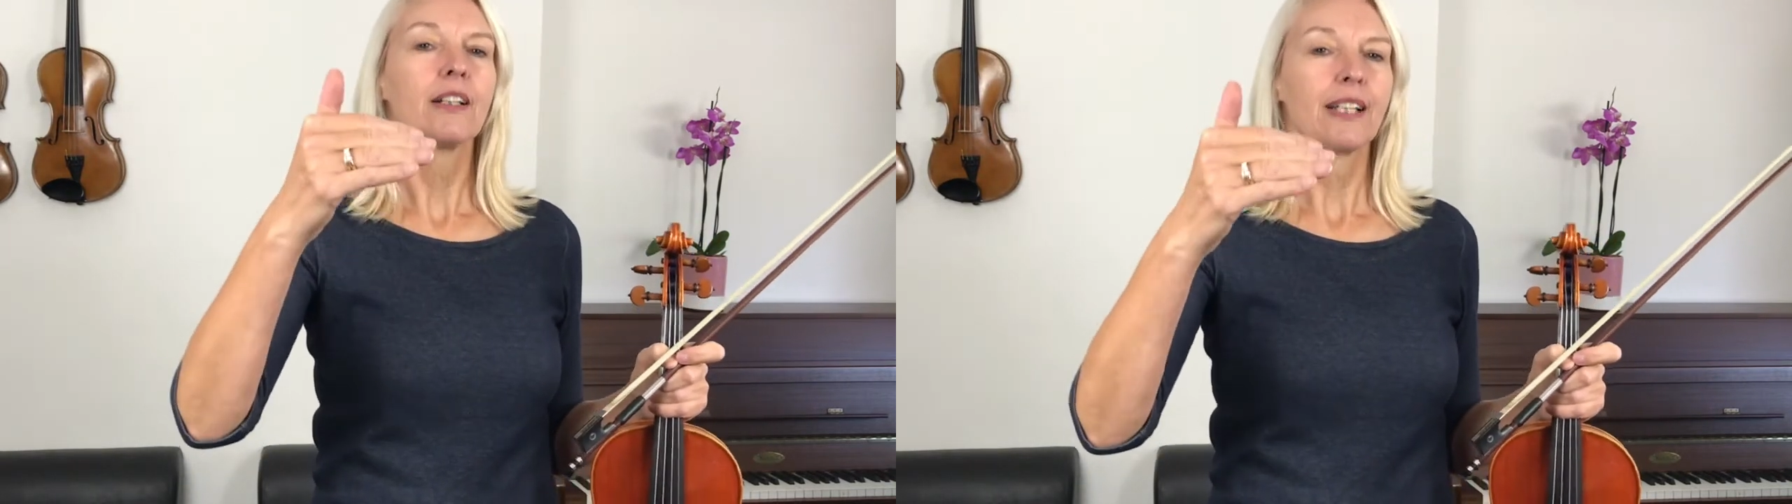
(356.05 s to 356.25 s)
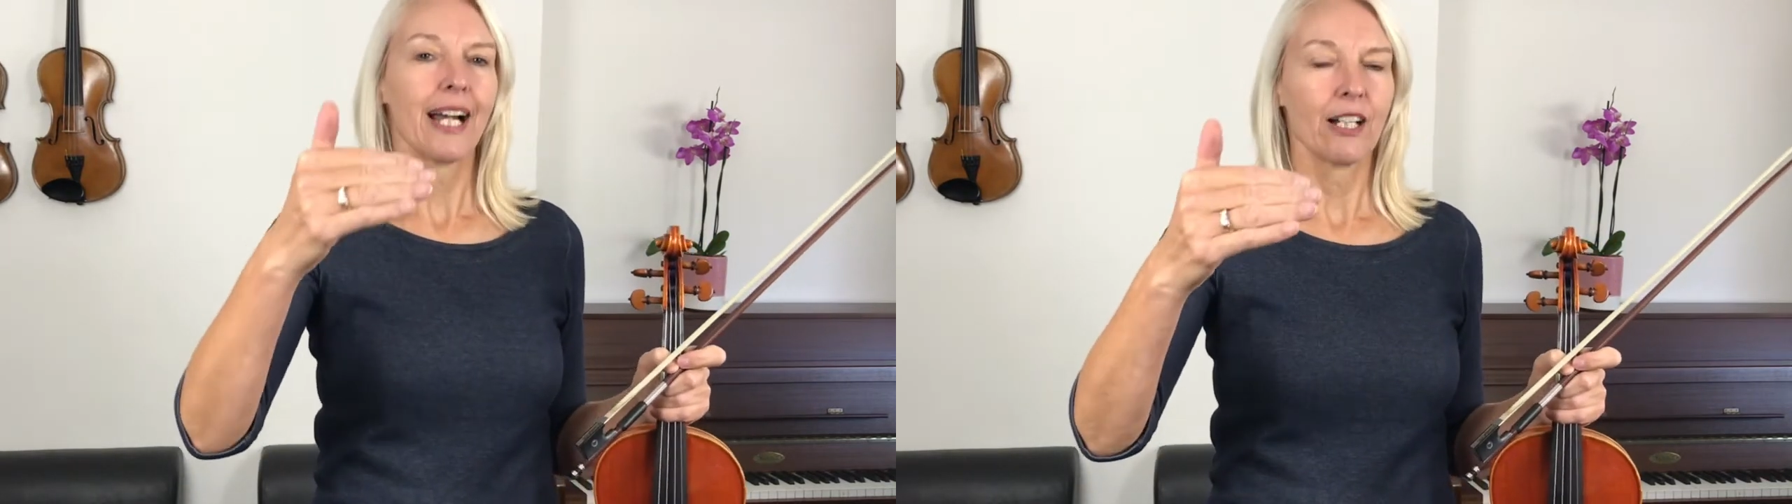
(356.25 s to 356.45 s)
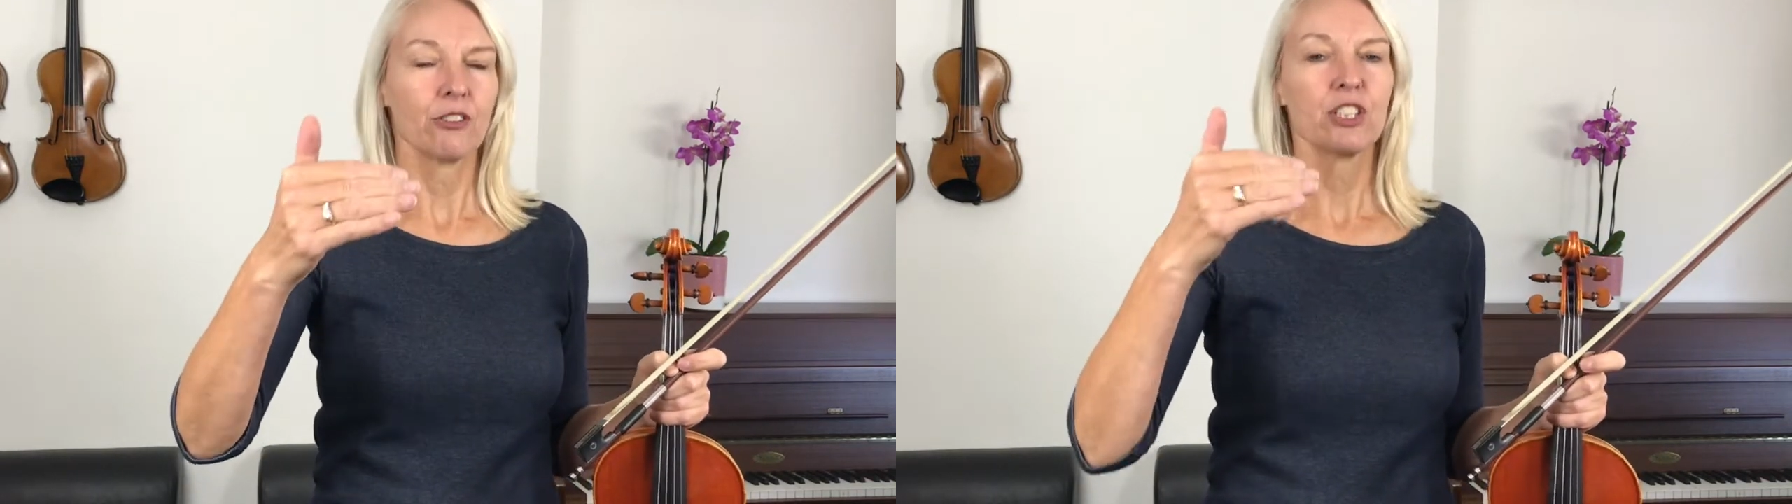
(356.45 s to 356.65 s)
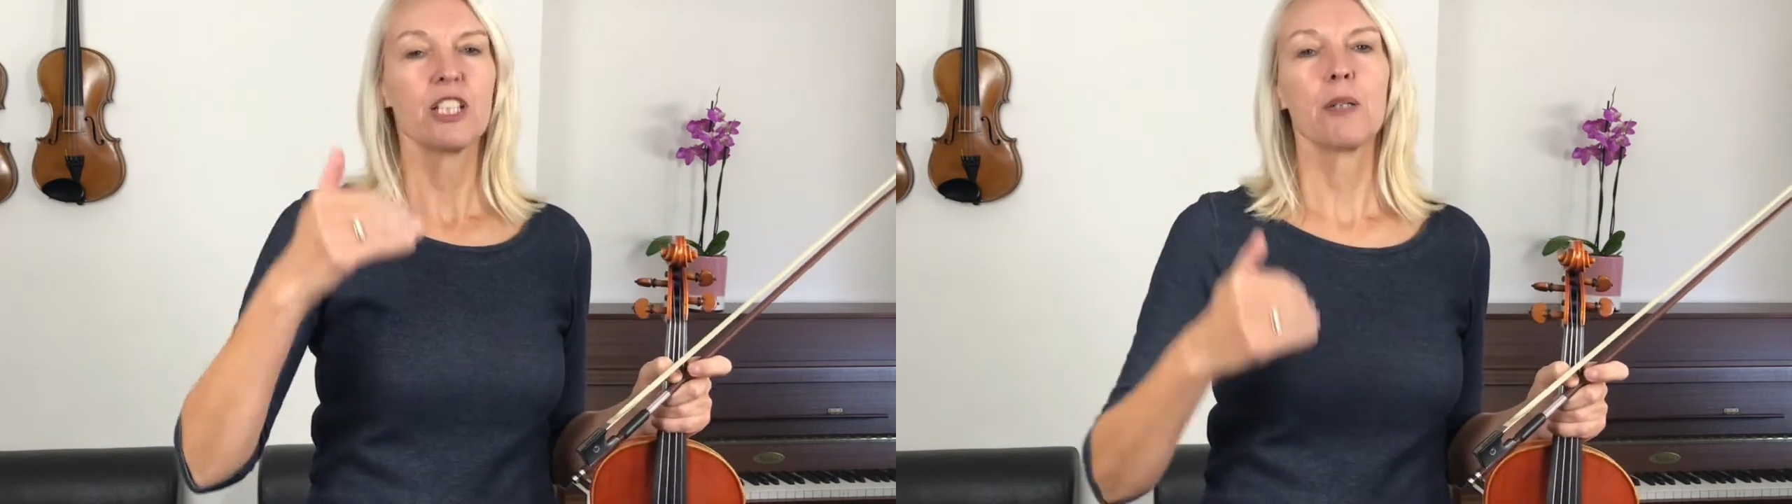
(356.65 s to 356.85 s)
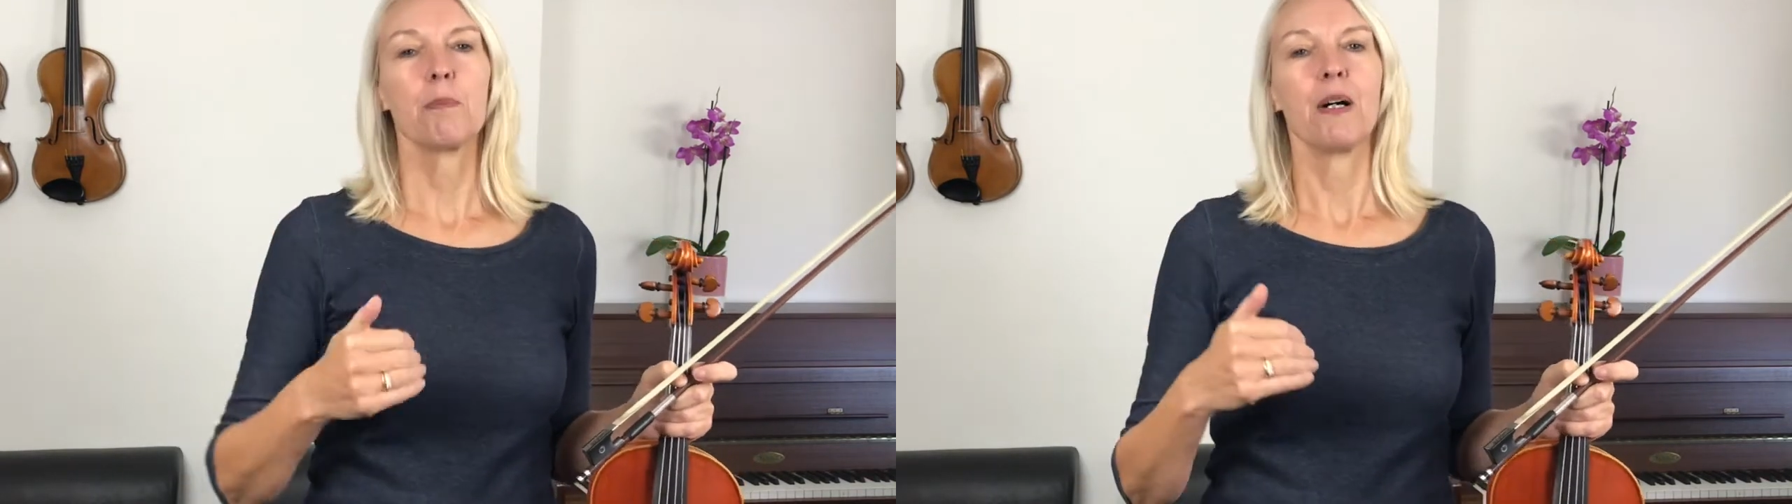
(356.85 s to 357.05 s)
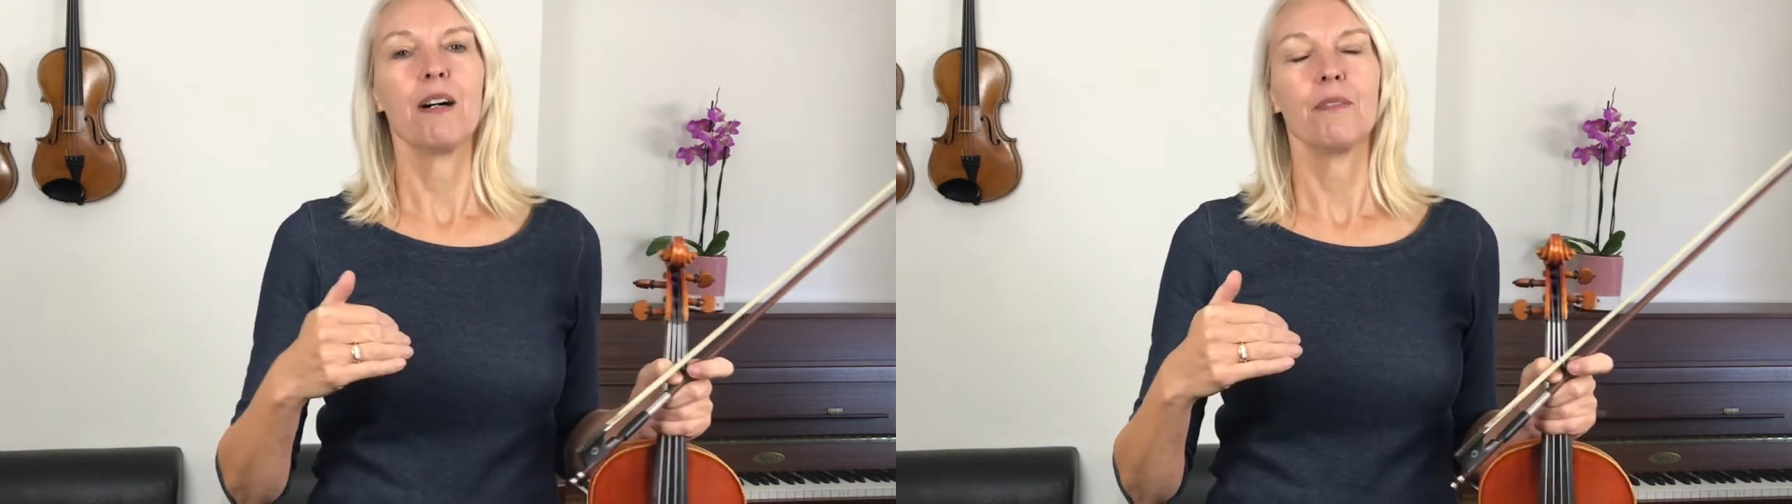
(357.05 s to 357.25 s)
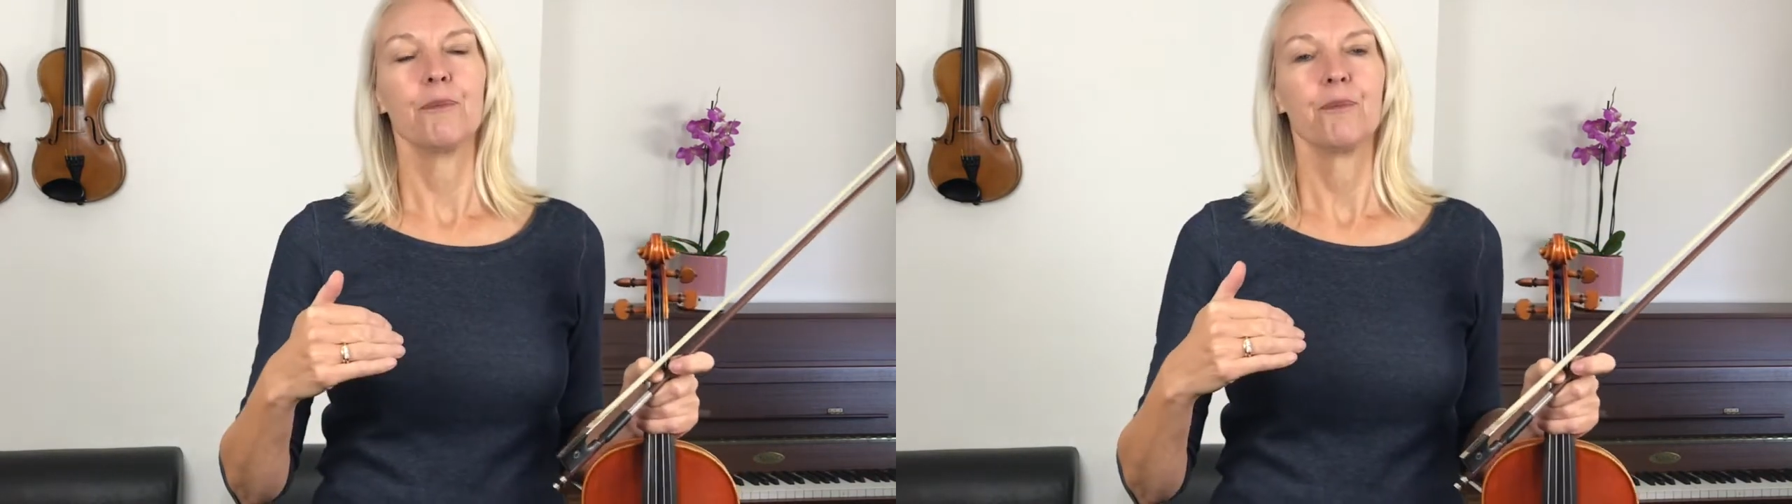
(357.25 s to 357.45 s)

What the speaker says: counts in a bar.